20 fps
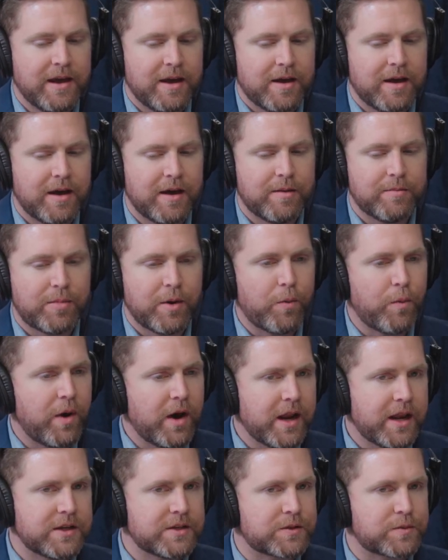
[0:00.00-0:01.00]
But
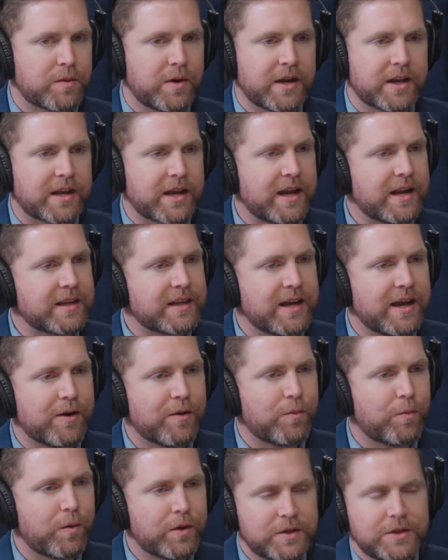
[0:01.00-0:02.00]
one, I just want to kind of get,
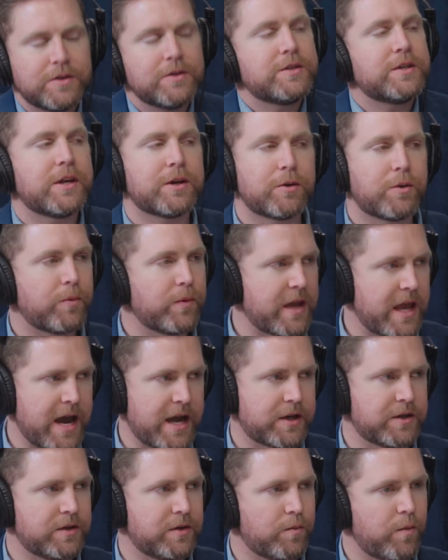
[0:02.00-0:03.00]
what's your general
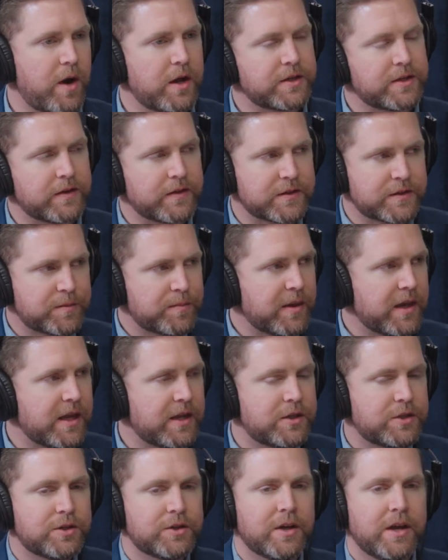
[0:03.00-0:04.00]
reaction watching the
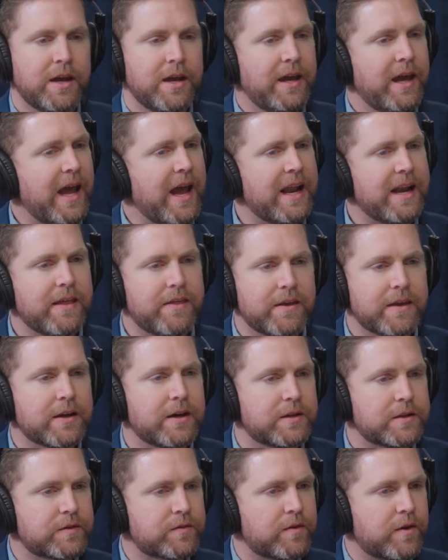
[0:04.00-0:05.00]
speech? Anything
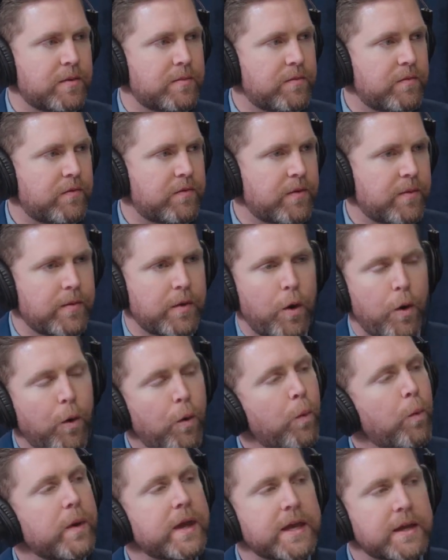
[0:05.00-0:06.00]
else from the
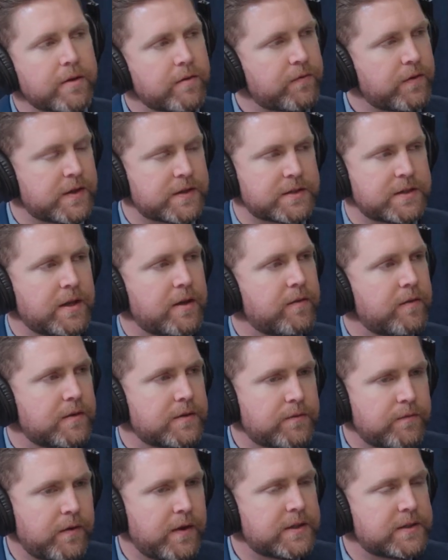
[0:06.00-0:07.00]
whole week of
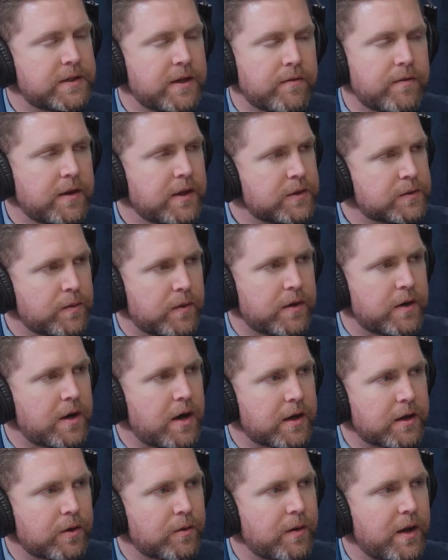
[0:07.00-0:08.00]
festivities with
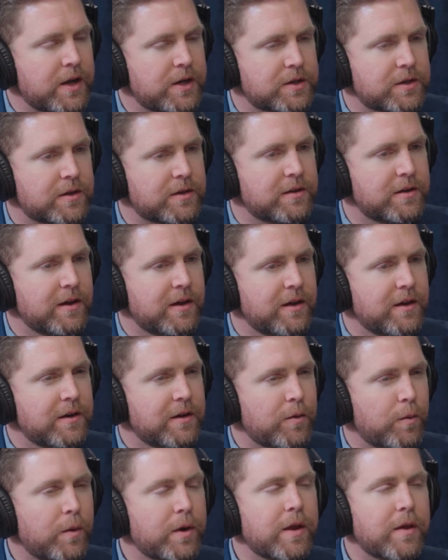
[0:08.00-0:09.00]
inauguration?
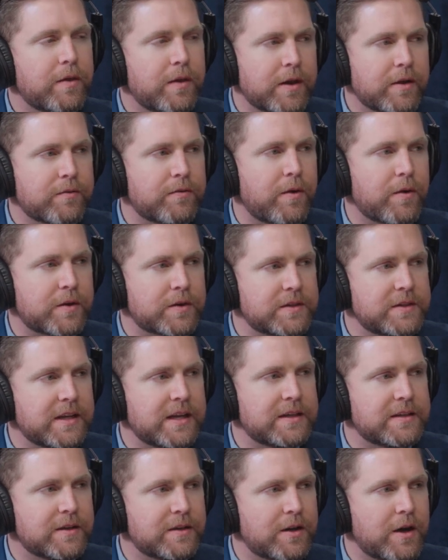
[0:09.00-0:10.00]
What do you think folks
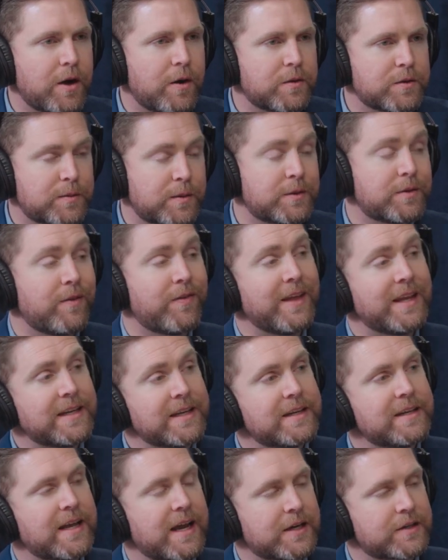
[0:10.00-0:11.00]
need to know, especially if they
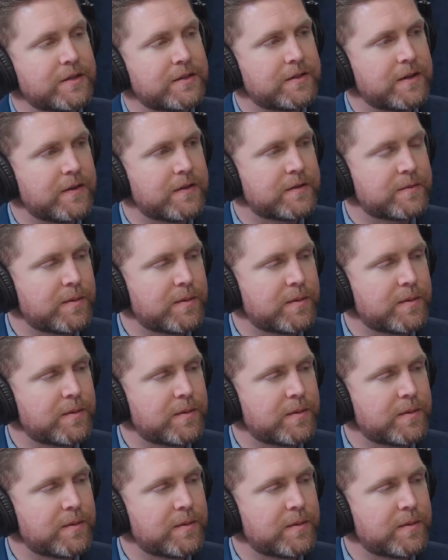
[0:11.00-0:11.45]
didn't actually see the